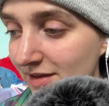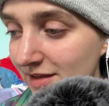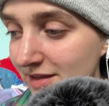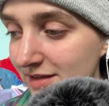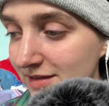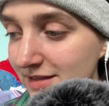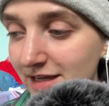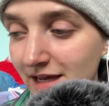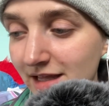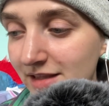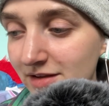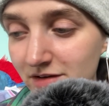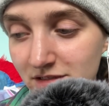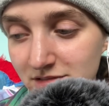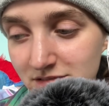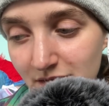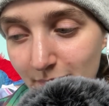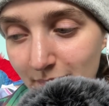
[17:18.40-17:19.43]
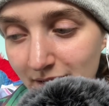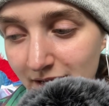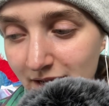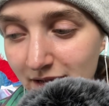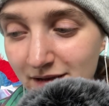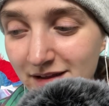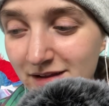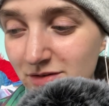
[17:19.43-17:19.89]
Yeah, there are so many,
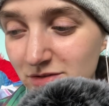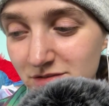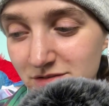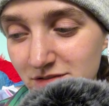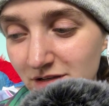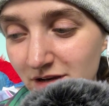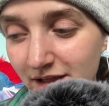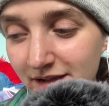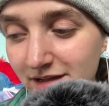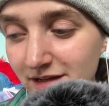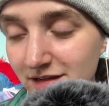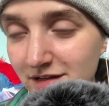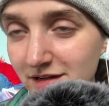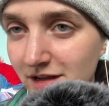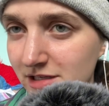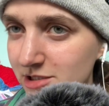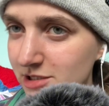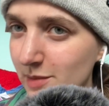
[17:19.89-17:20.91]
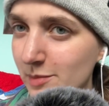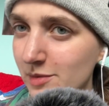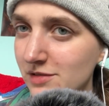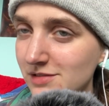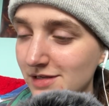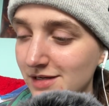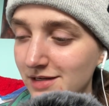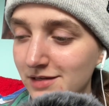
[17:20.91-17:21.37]
and I also like country
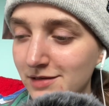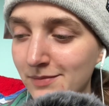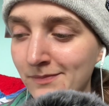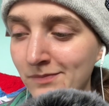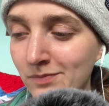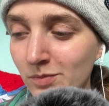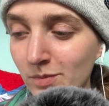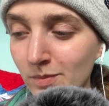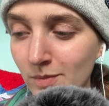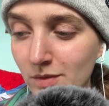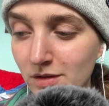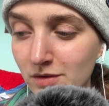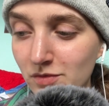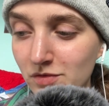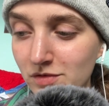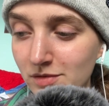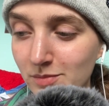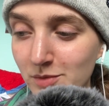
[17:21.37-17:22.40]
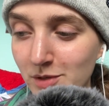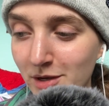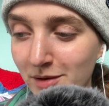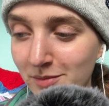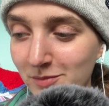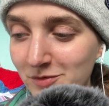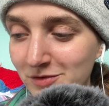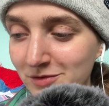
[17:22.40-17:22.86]
music
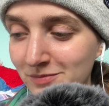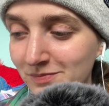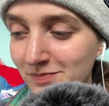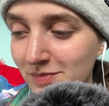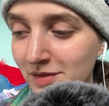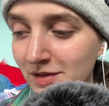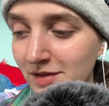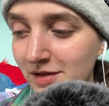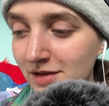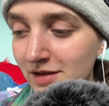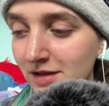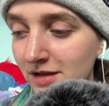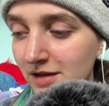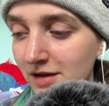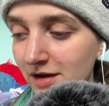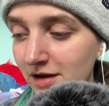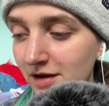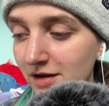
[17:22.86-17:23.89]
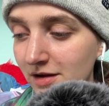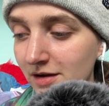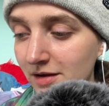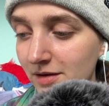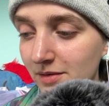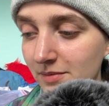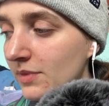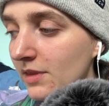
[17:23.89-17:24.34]
sometimes.
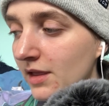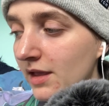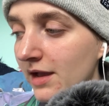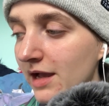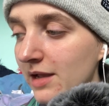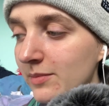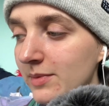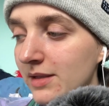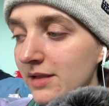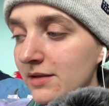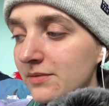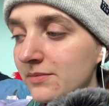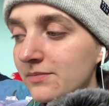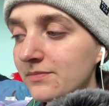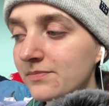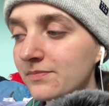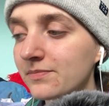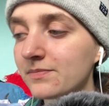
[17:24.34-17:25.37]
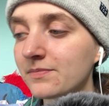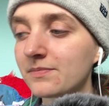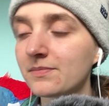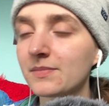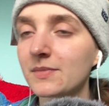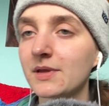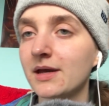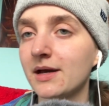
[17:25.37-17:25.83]
I mean,
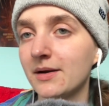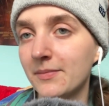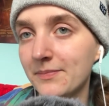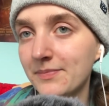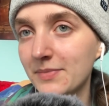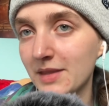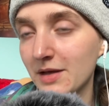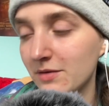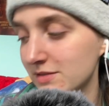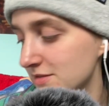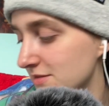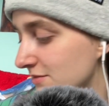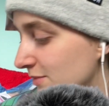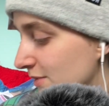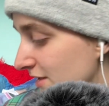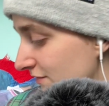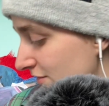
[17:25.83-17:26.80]
yeah, that was a bit of a